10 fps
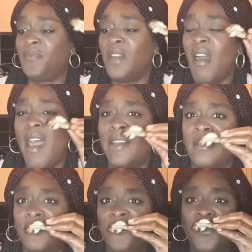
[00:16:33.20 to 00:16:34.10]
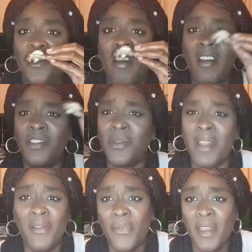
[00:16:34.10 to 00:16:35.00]
Like, you can't do
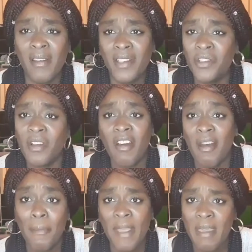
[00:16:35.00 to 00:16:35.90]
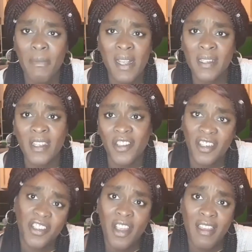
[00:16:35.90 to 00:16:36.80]
anything because you can't beat me, so
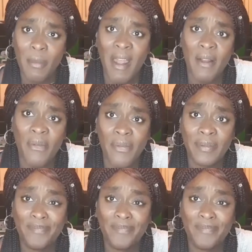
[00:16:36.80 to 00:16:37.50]
just shut your mouth.